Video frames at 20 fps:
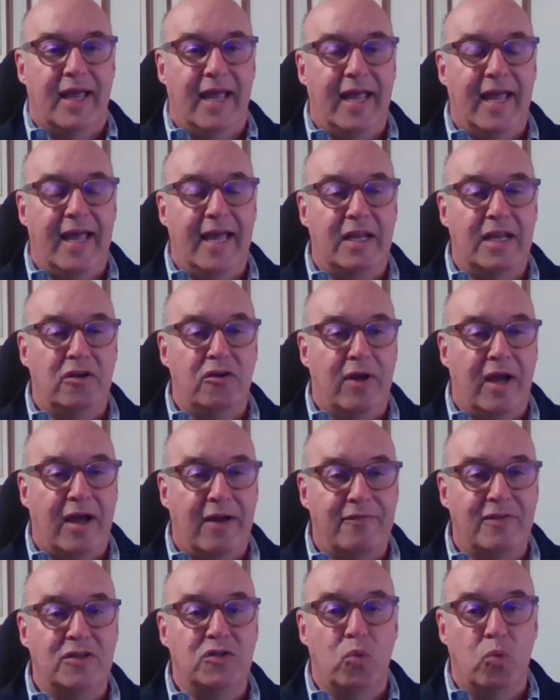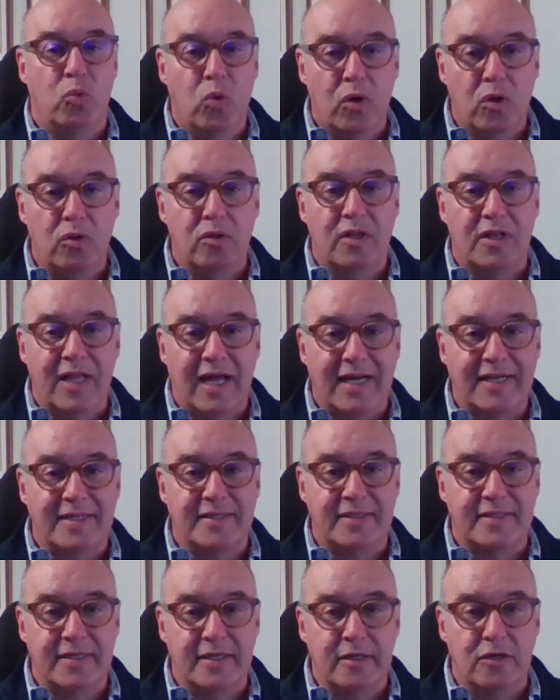and you have these
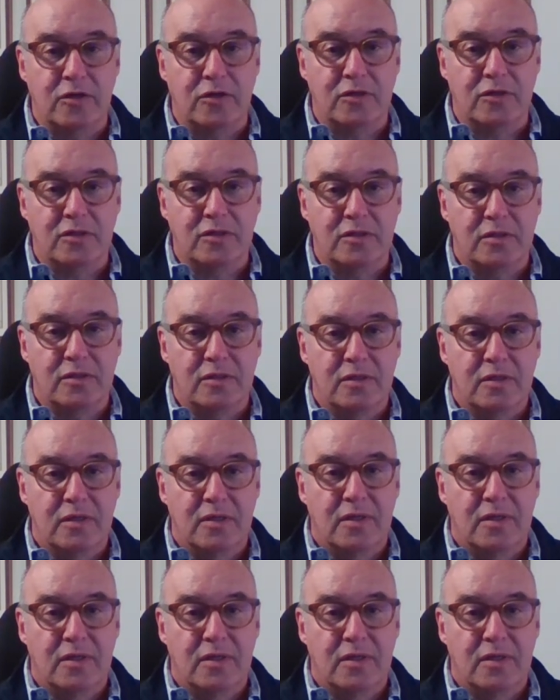world-class singers